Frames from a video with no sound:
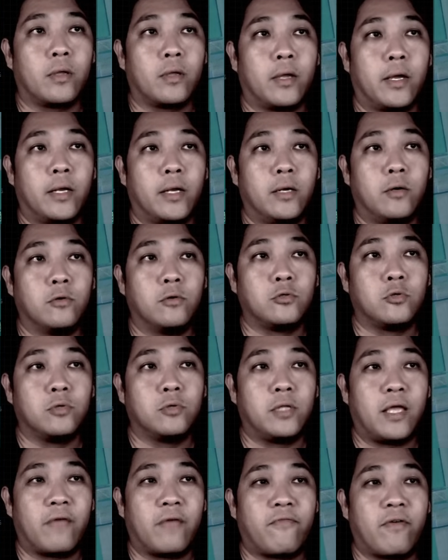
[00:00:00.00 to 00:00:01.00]
And also
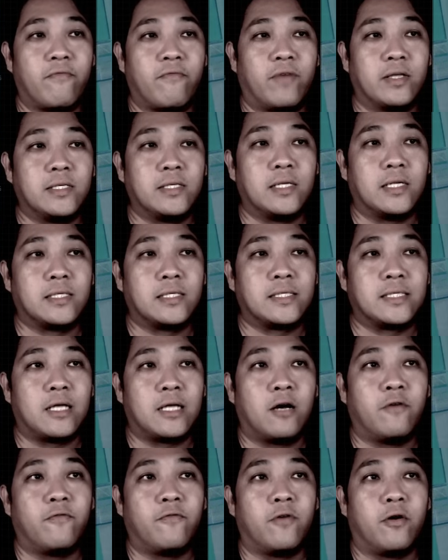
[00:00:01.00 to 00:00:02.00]
they have advanced in the
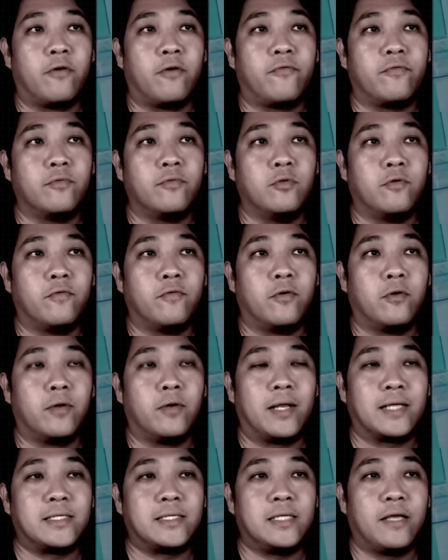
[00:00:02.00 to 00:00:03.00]
south of
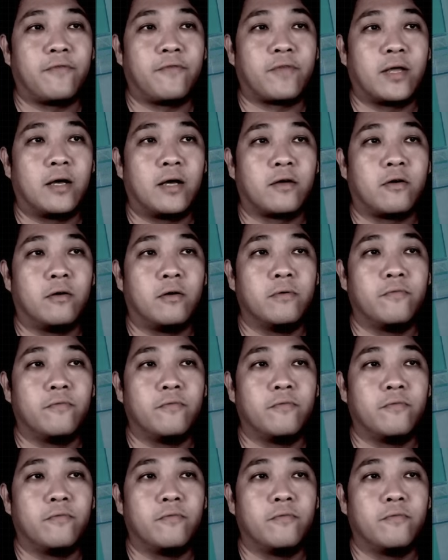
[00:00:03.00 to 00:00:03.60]
Novo-Oleksievka,